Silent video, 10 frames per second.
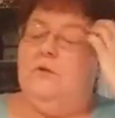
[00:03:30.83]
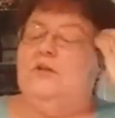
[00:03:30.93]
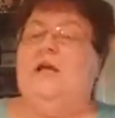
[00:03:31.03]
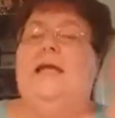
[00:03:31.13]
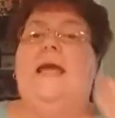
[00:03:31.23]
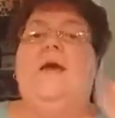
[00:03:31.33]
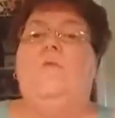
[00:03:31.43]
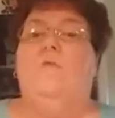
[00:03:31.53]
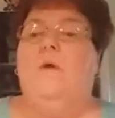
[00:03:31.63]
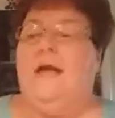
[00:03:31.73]
which I
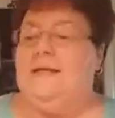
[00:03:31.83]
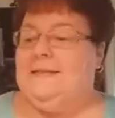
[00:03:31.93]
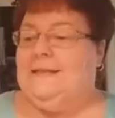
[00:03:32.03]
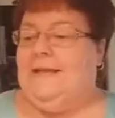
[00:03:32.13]
can't wait to